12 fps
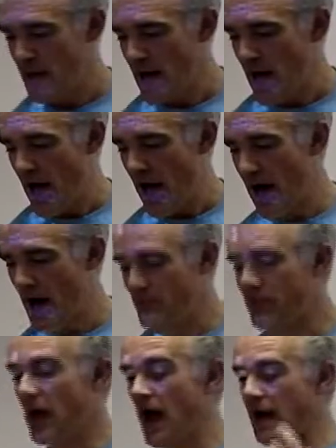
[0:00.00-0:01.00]
um,
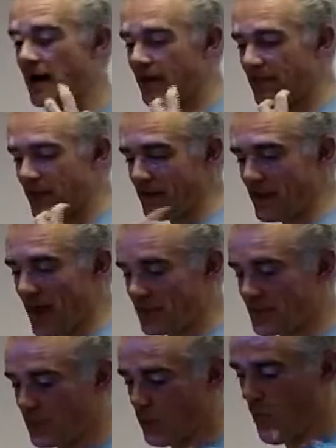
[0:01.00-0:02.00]
and I think that's
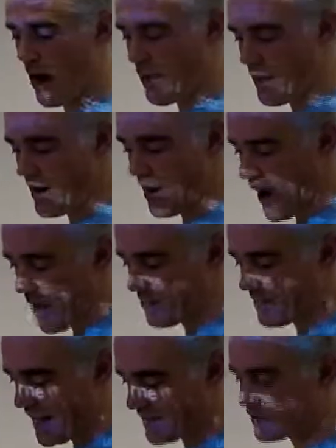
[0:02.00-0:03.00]
where we, um,
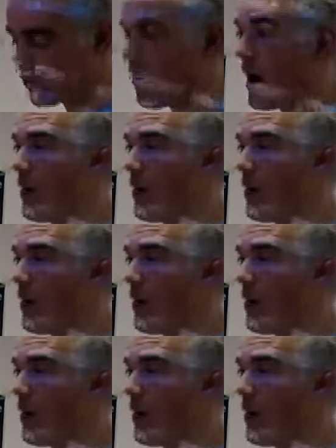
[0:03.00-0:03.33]
that's where we